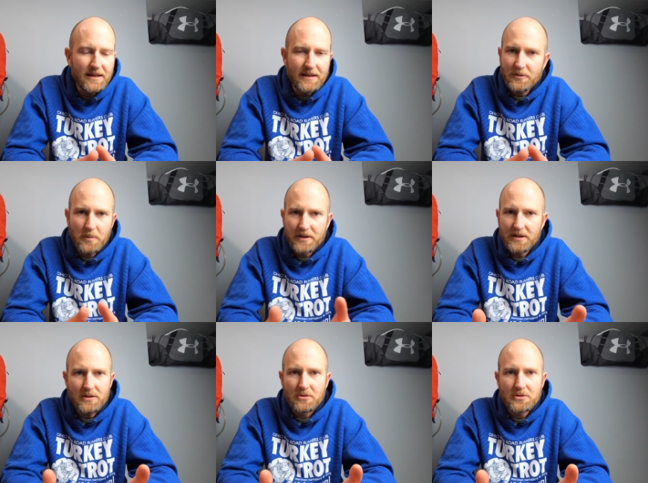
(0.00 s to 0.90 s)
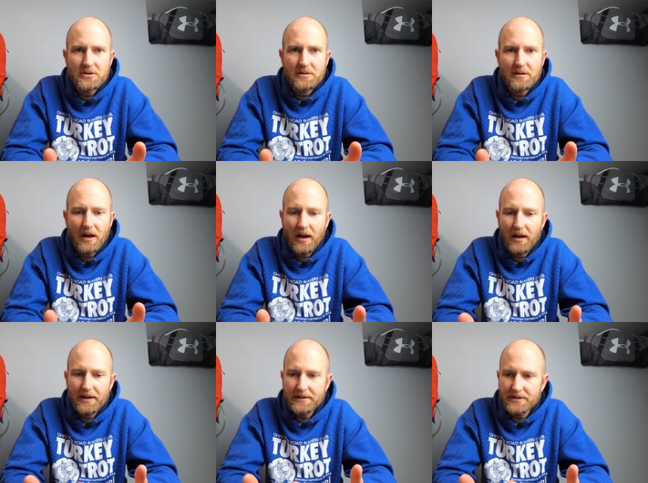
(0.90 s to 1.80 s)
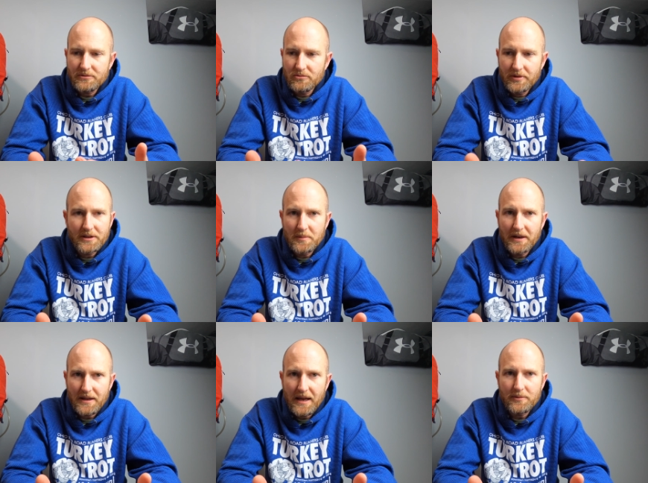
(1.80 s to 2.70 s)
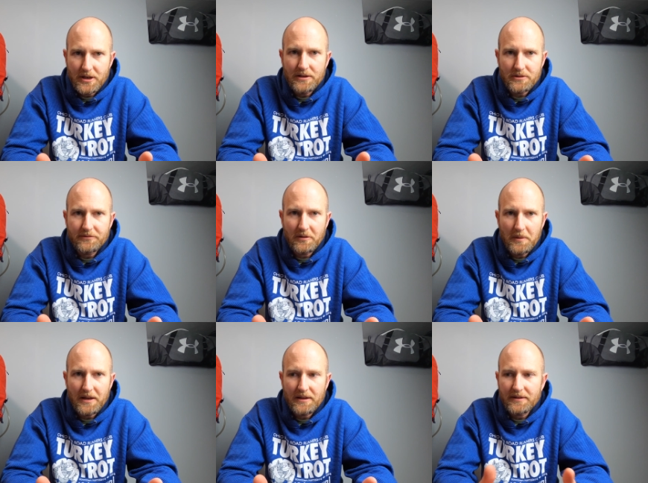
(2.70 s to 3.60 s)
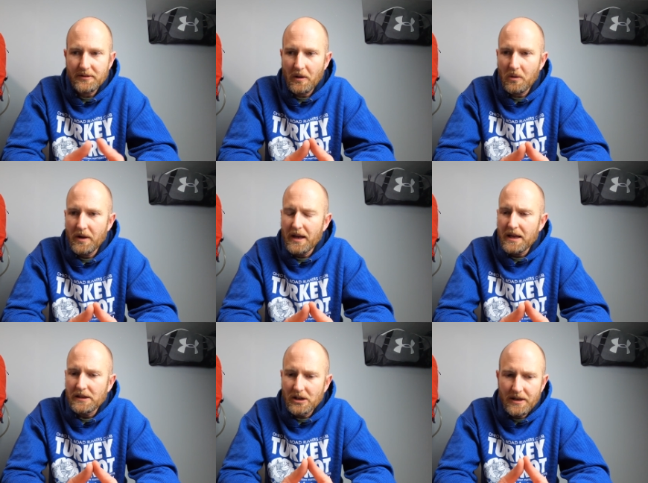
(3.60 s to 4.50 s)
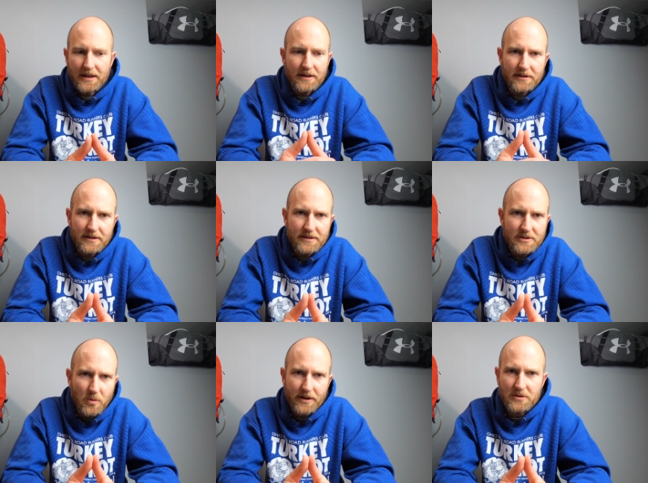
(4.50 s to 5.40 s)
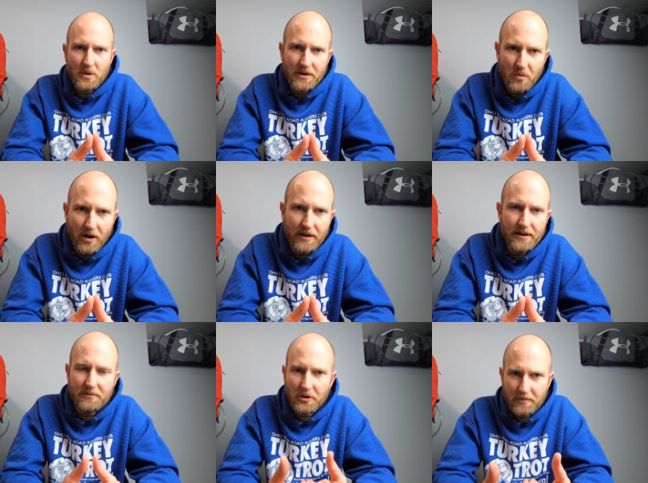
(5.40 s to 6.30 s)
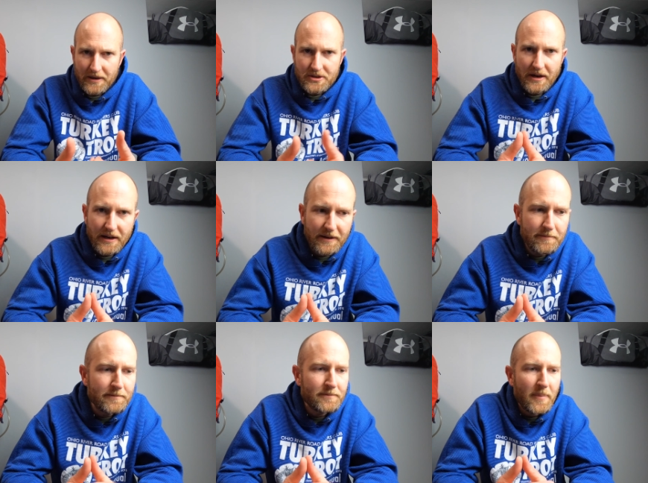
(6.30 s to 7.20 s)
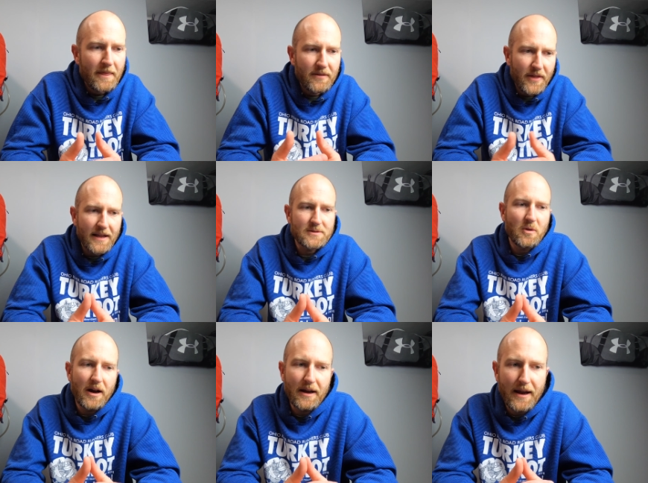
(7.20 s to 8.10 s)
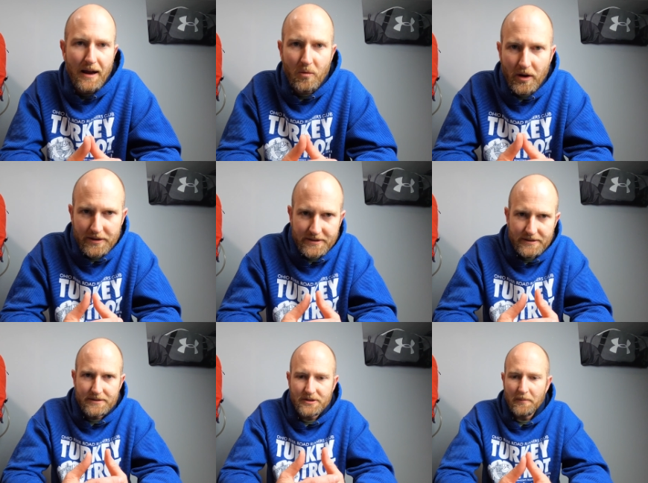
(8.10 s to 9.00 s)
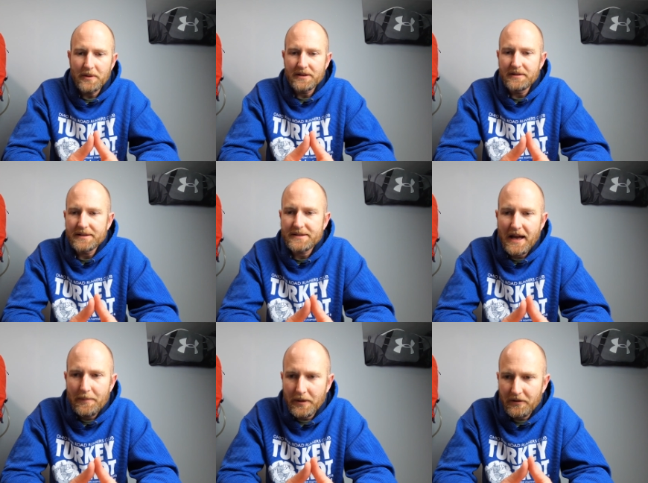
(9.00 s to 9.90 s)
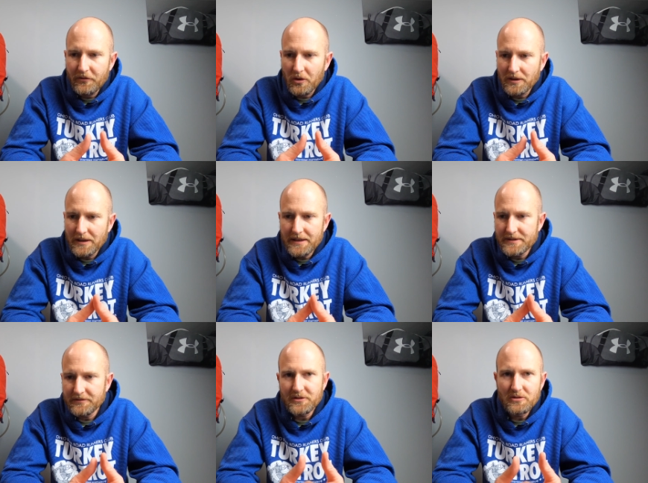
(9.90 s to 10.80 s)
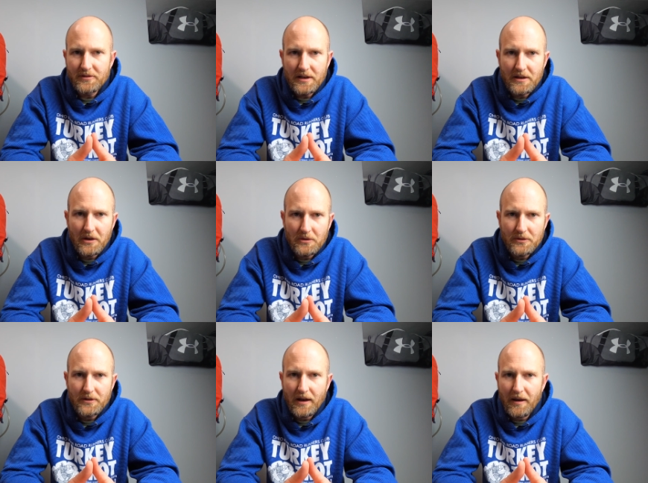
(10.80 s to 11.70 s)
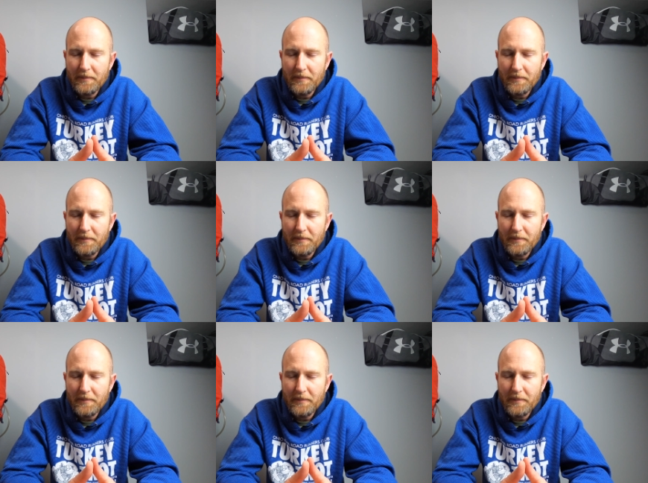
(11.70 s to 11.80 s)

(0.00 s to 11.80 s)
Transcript: it's been huge. It's really been a game changer for me. And so looking into 2021 and with my training, that's why I wanted to jump into this topic for at least a few videos,